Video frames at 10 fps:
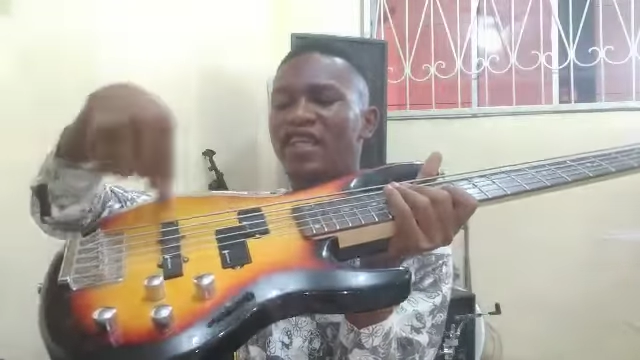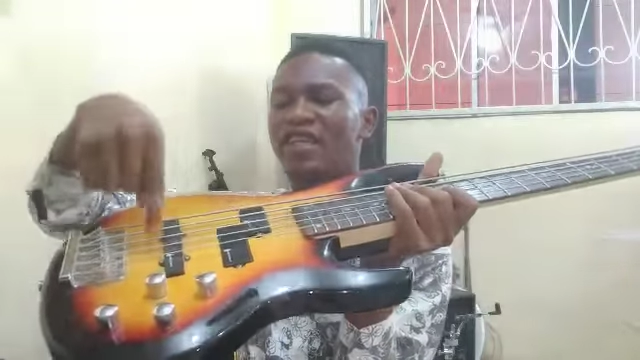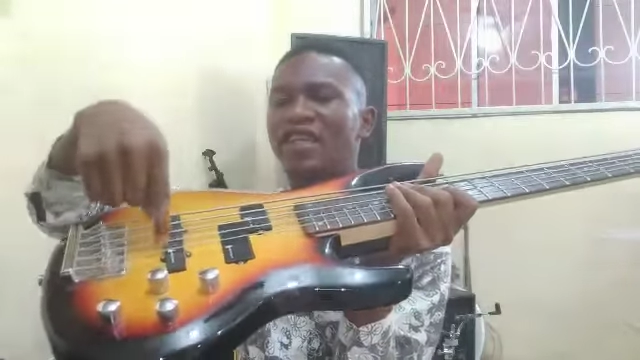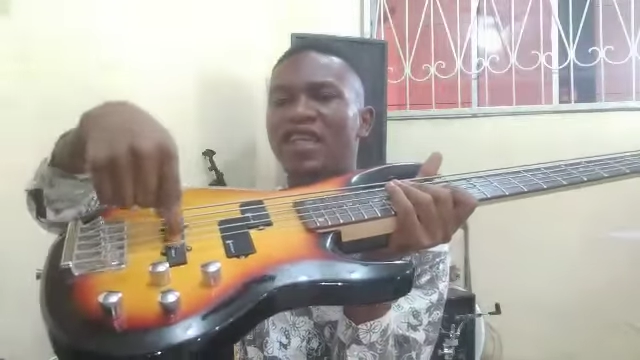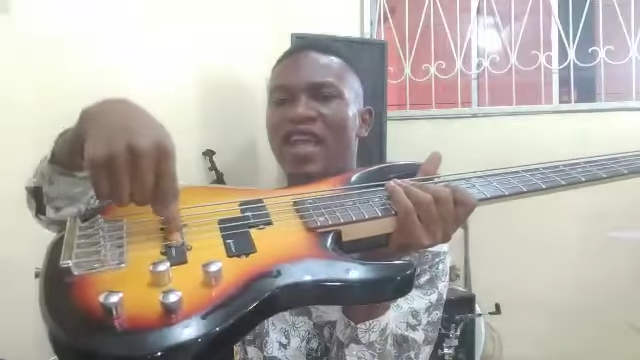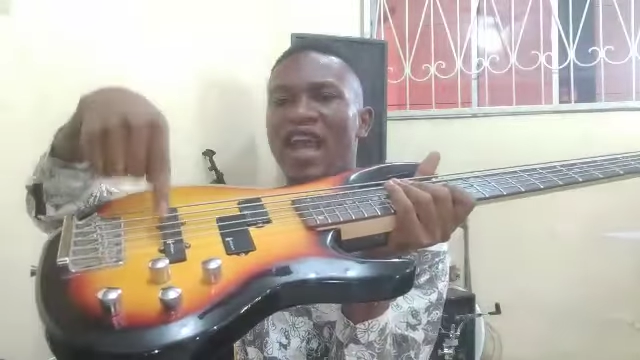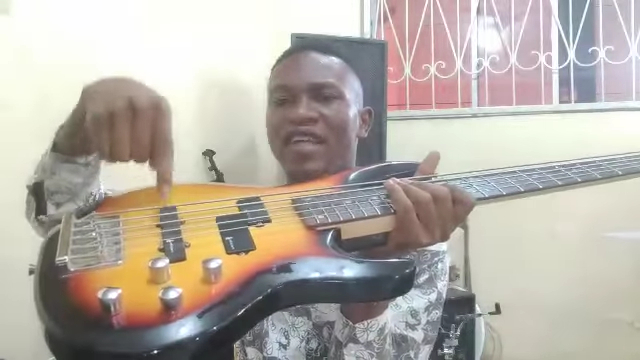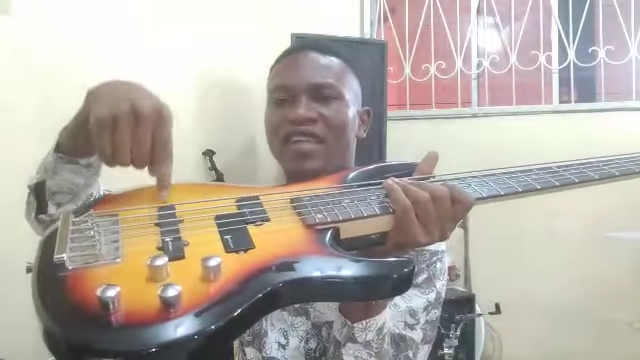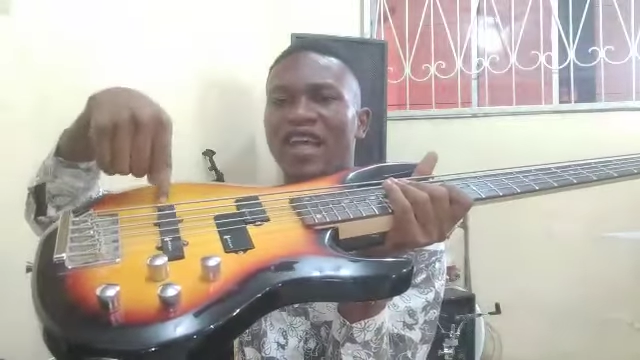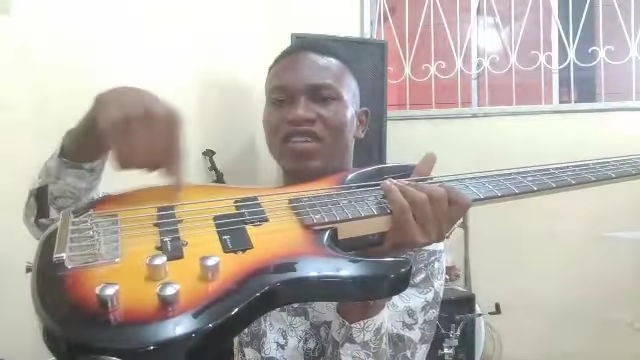these
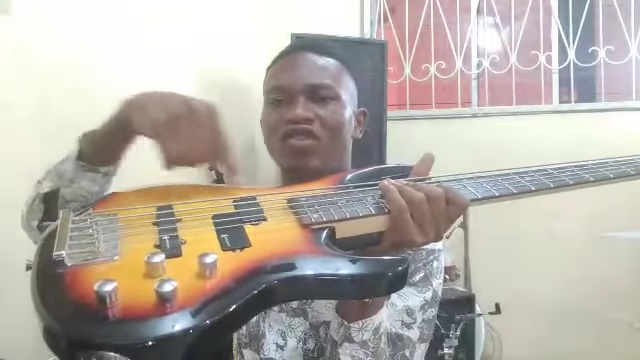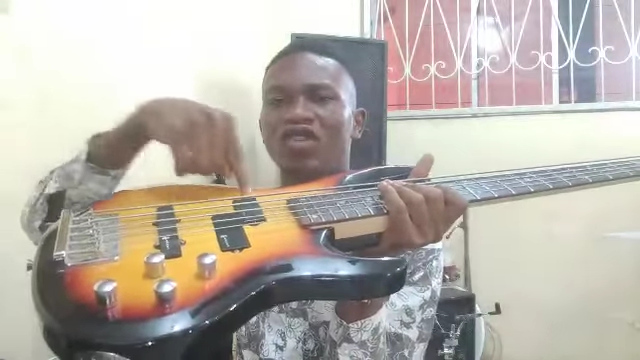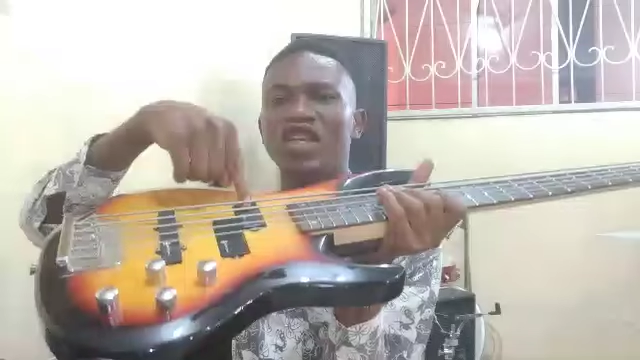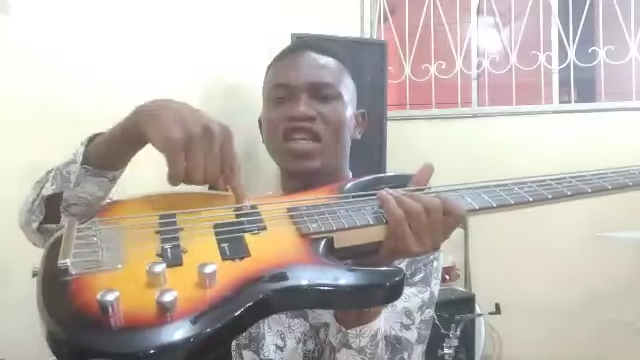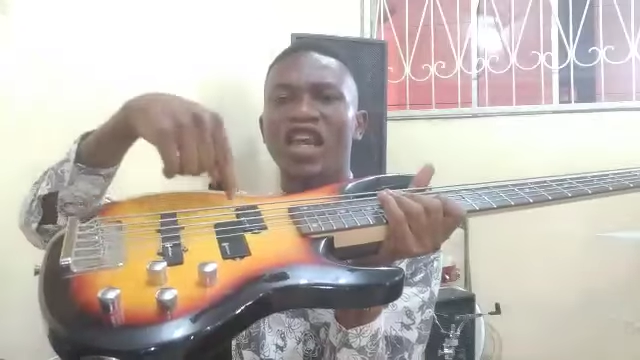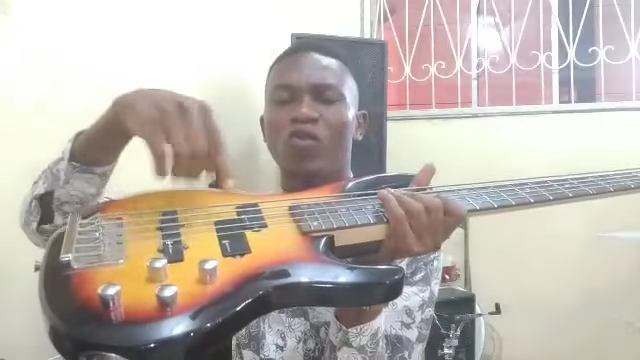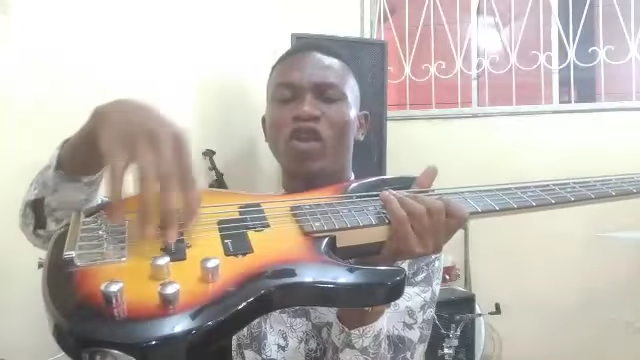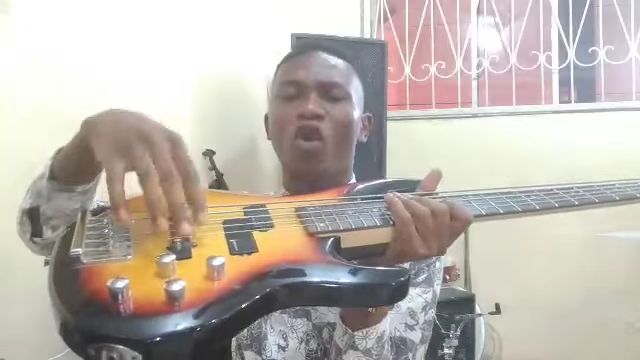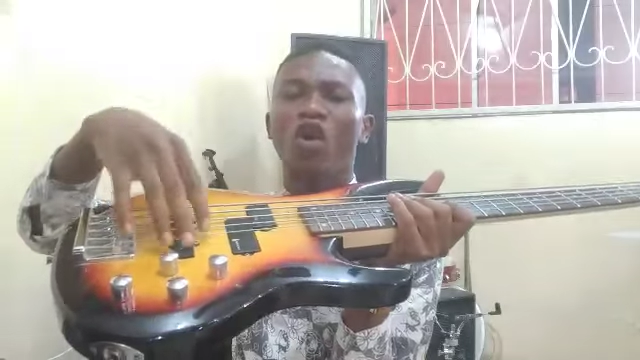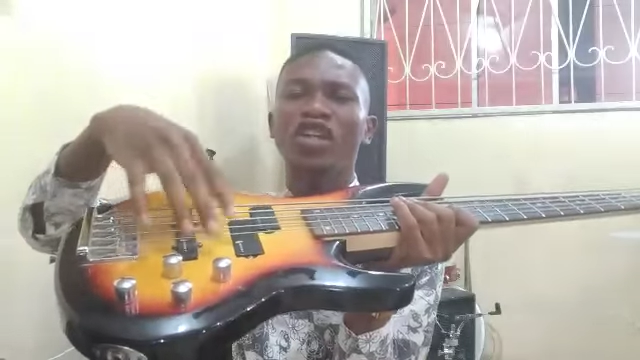lines that you see here,
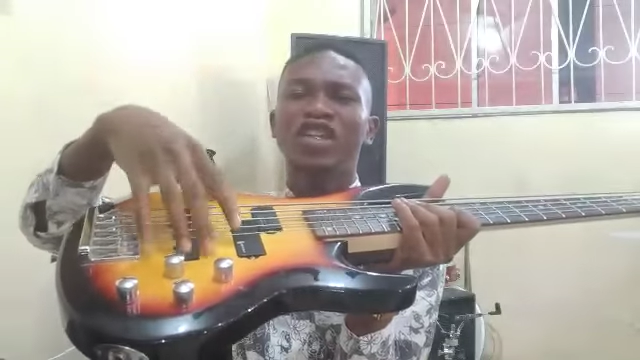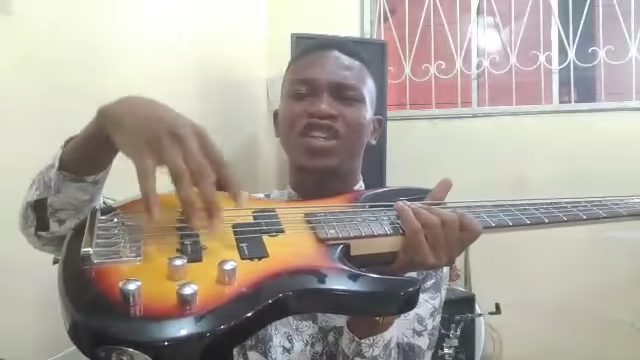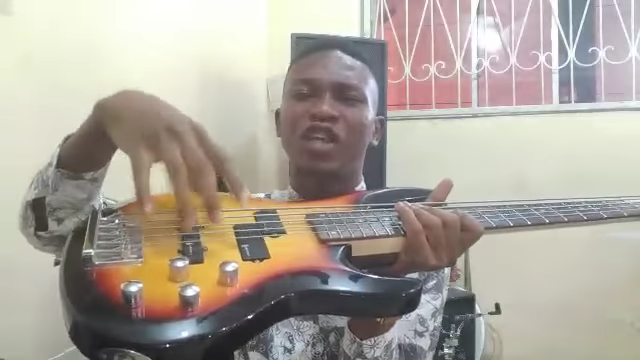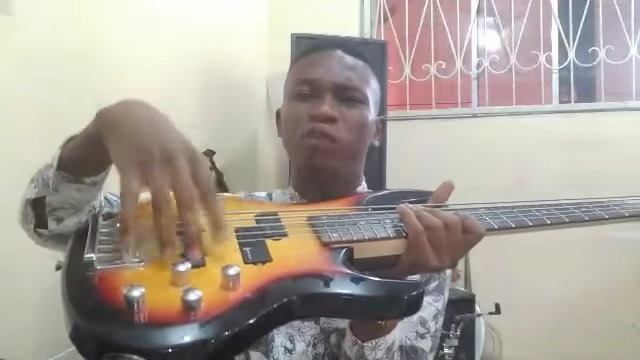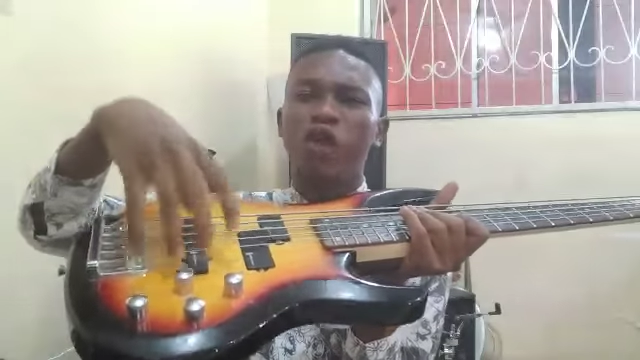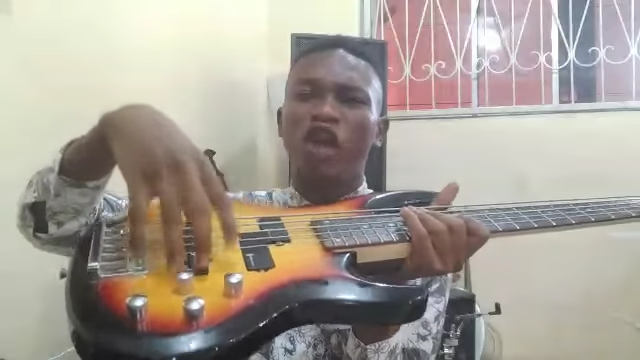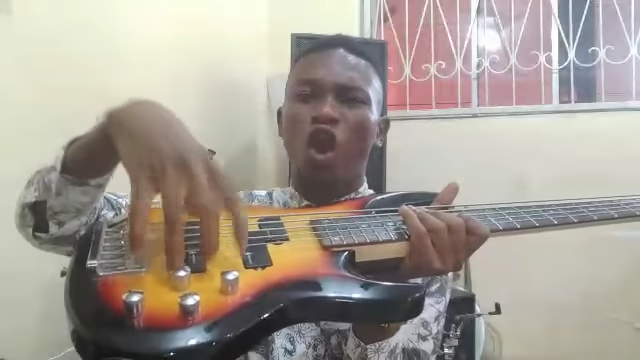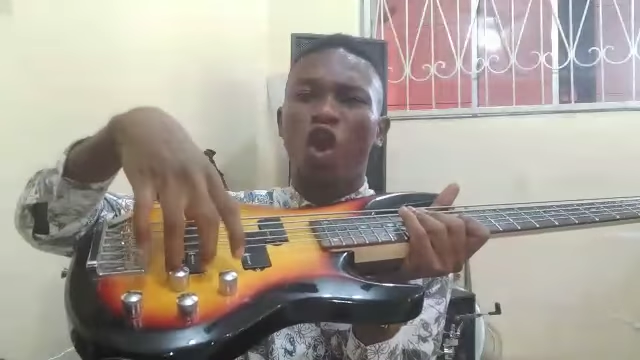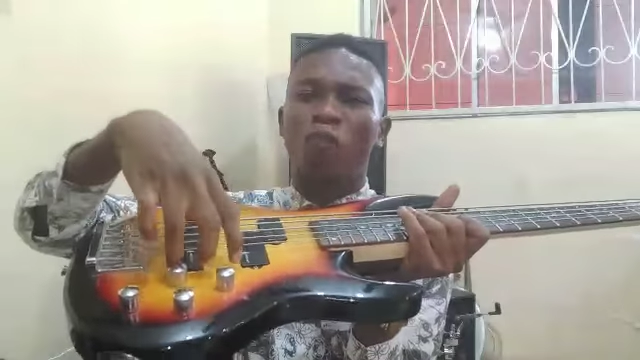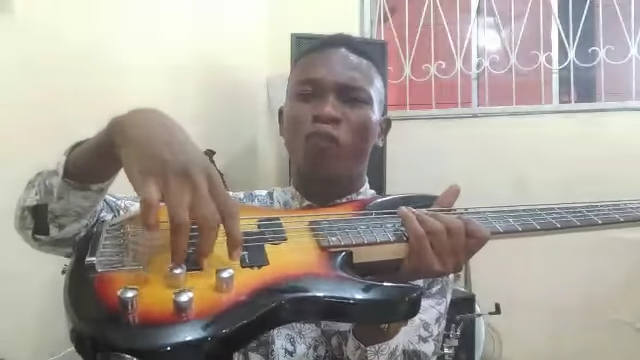we call it the
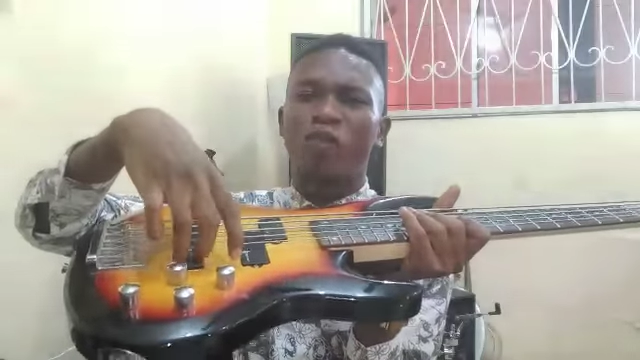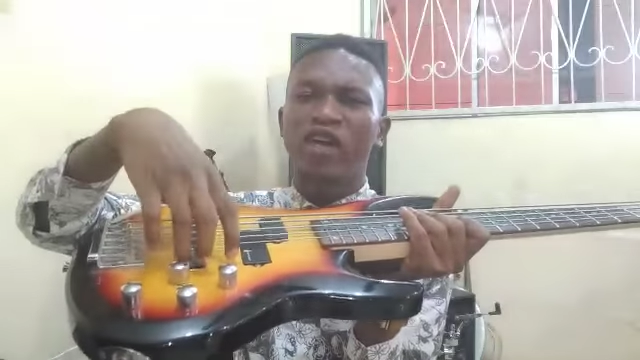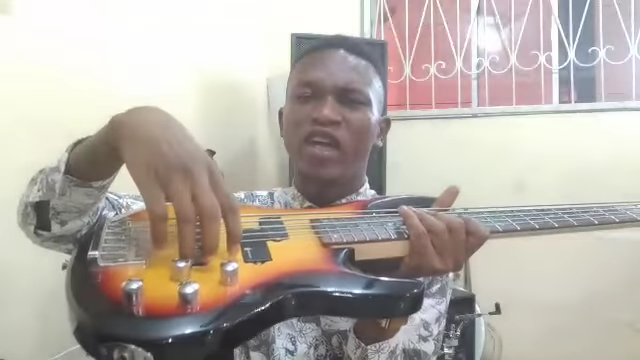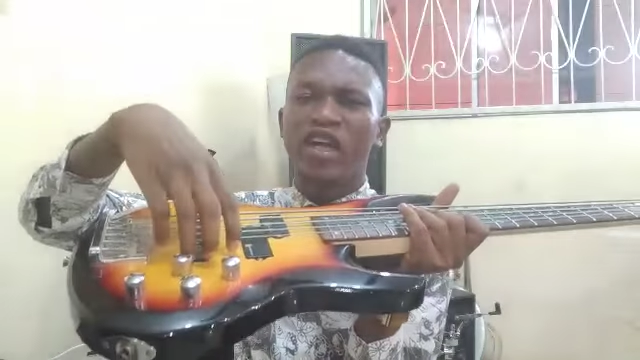pickup.